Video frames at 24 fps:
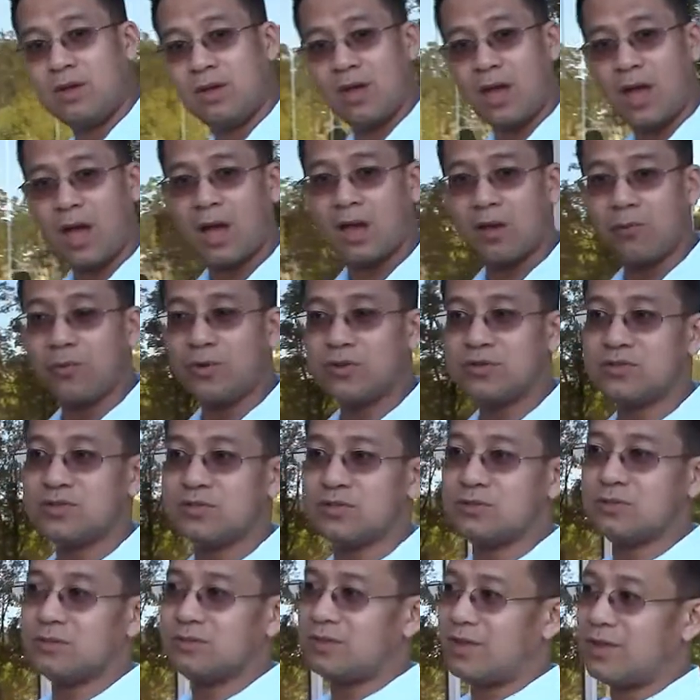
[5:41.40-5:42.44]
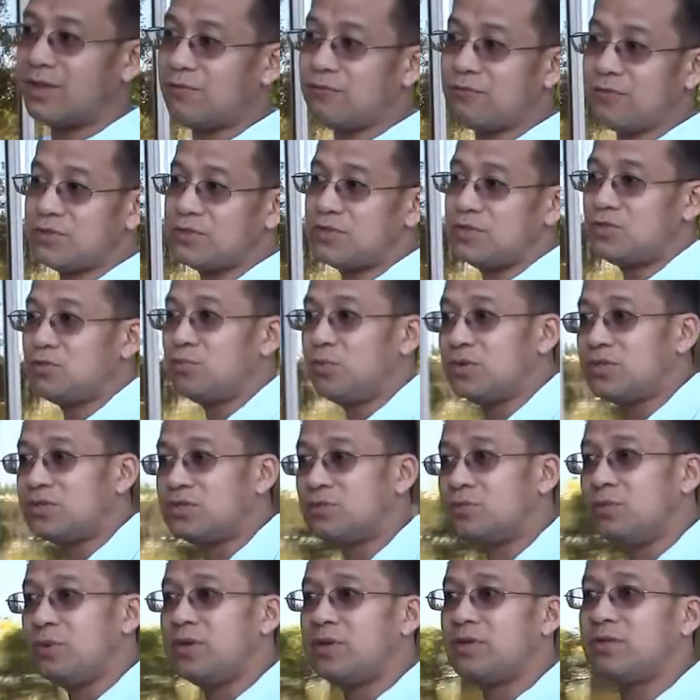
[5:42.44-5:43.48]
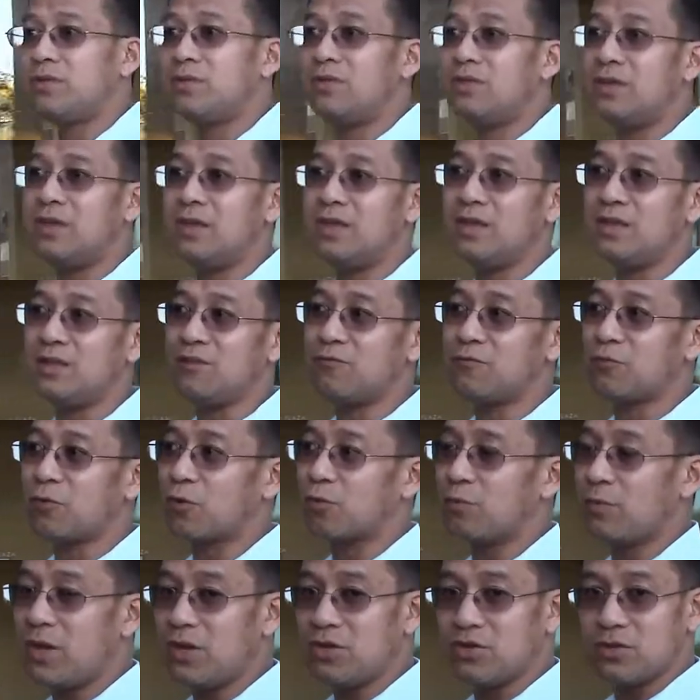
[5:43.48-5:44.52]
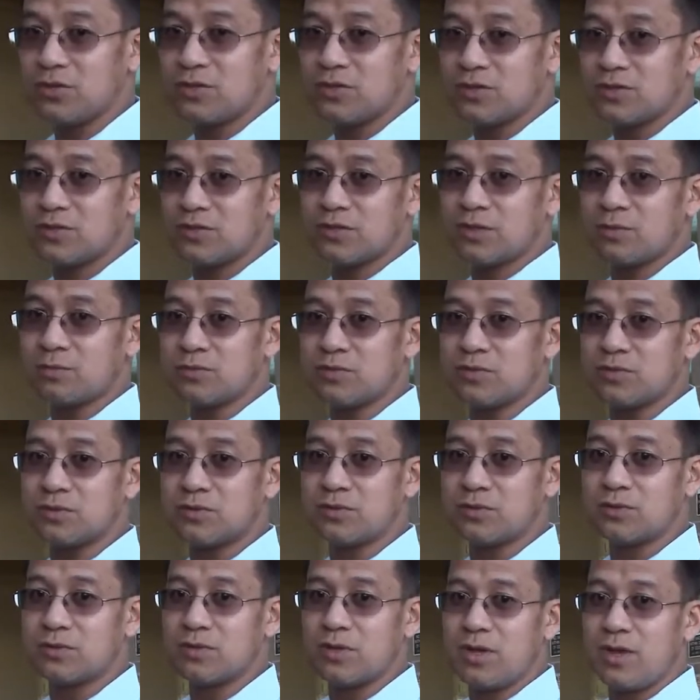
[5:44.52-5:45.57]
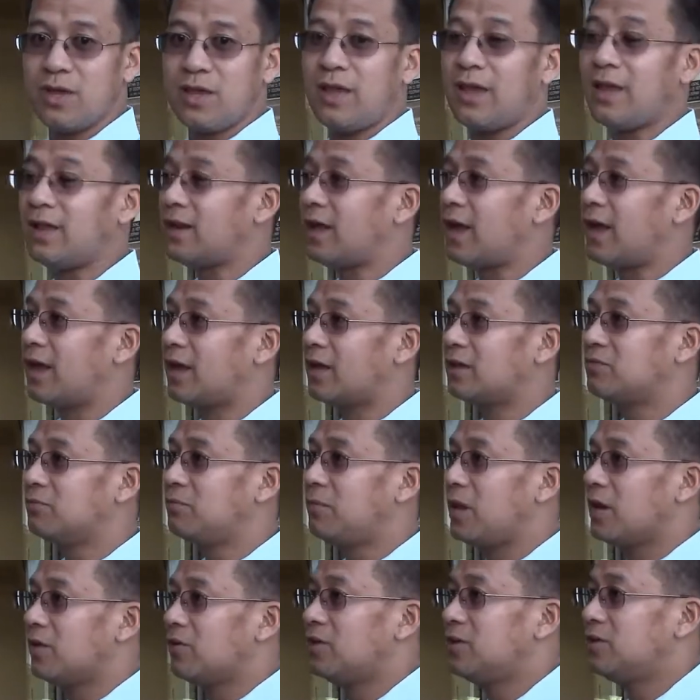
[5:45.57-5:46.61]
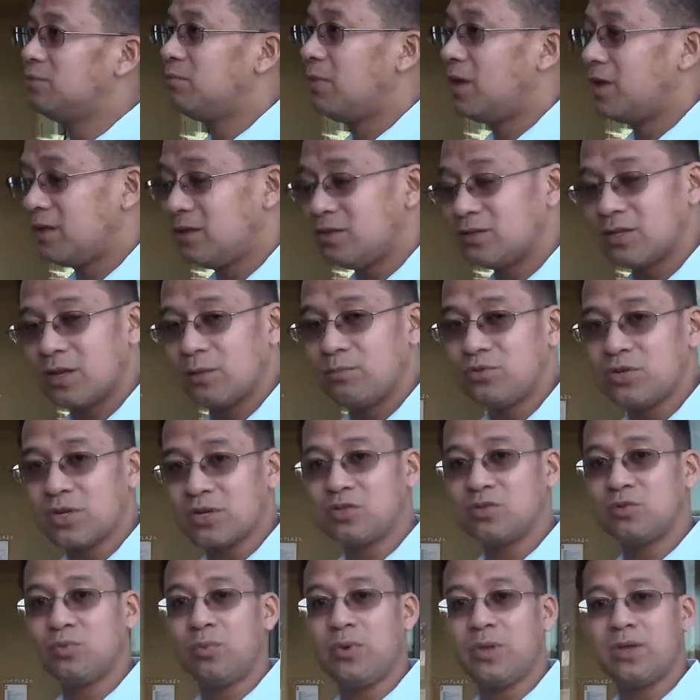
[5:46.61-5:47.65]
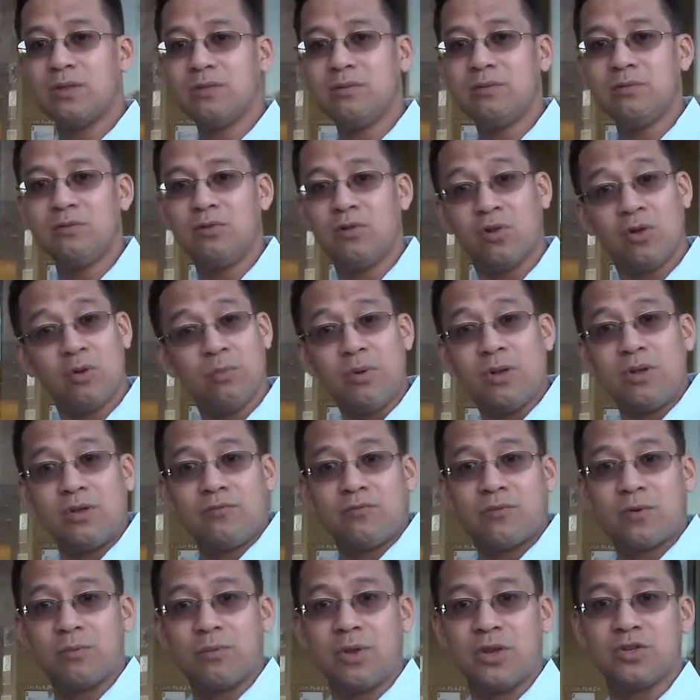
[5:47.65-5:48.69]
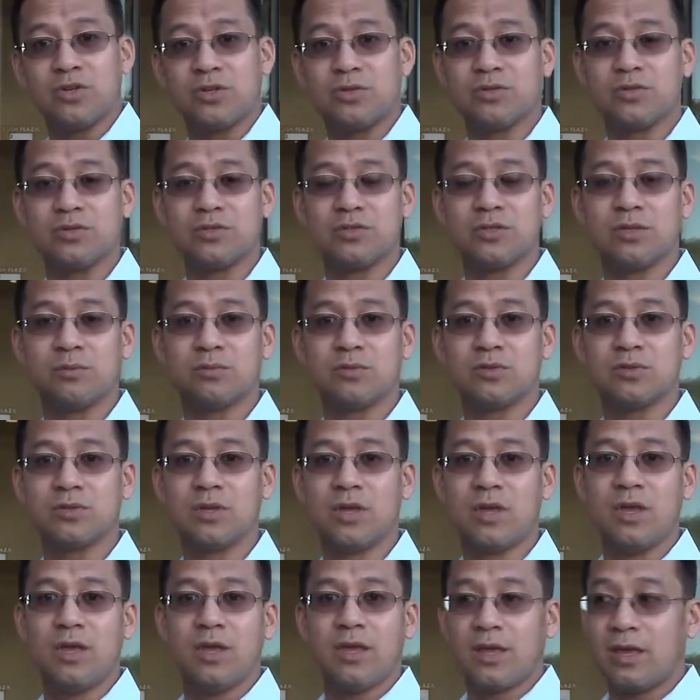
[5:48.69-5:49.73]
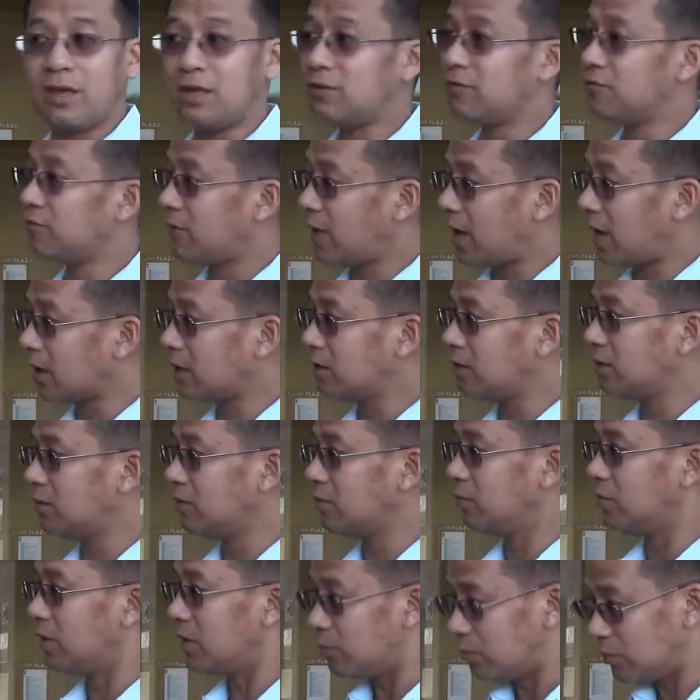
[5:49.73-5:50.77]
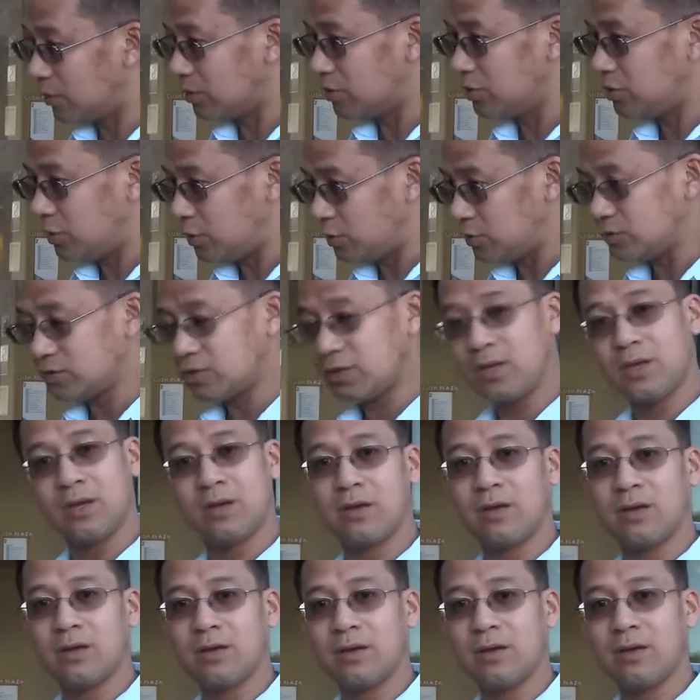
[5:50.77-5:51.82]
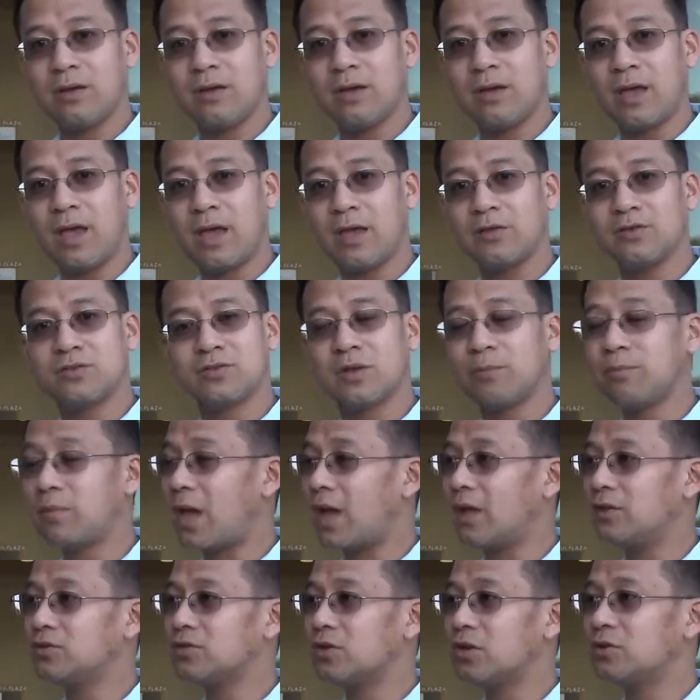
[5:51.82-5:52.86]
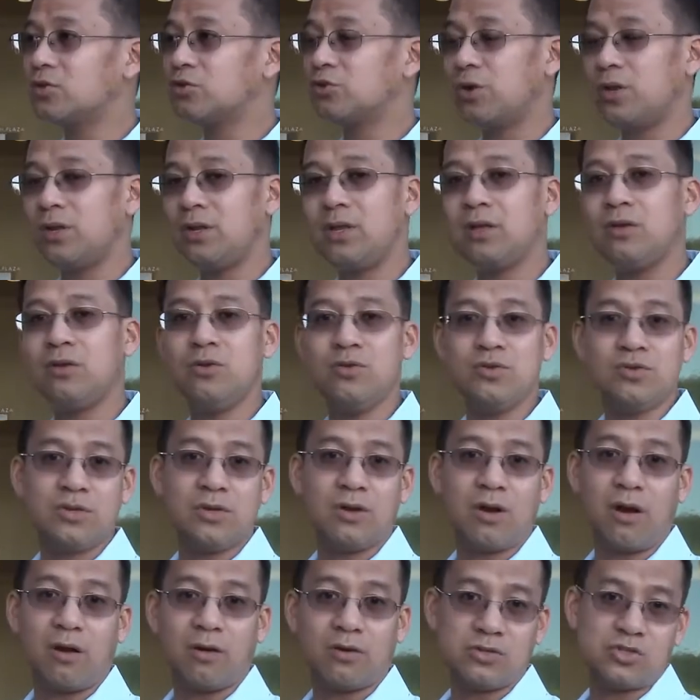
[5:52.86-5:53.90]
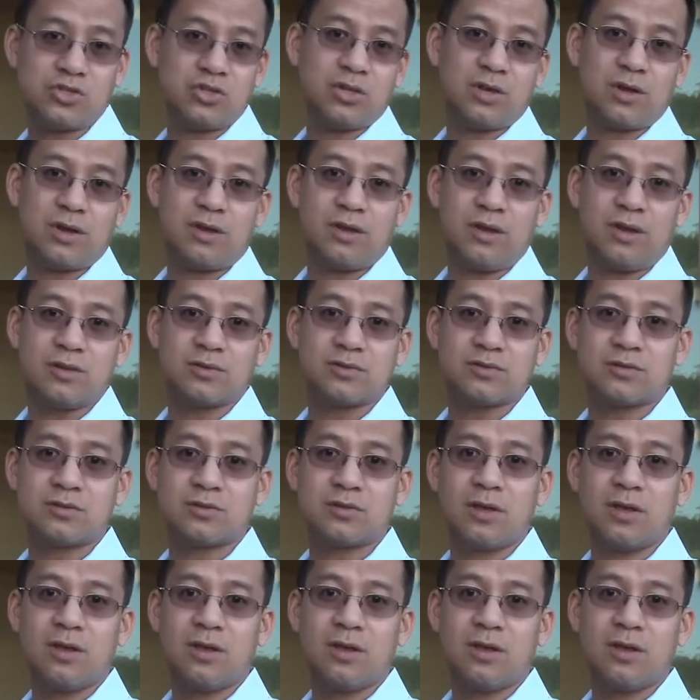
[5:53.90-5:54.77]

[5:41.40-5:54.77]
the emphasis was with information systems, and I had many subjects with global information systems. In fact, we were using some hands-on training using ArcGIS,